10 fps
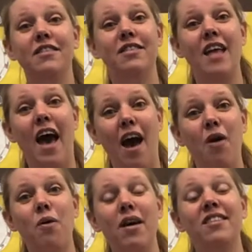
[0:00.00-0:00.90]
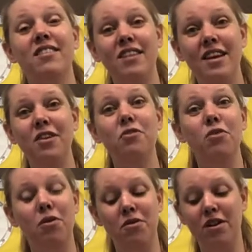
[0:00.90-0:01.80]
how a seed
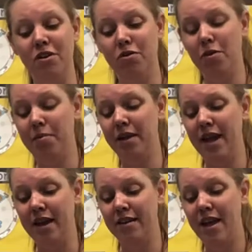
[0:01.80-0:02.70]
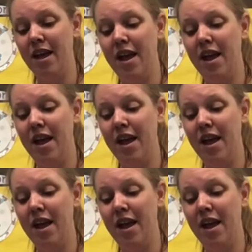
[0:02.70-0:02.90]
grows into a plant.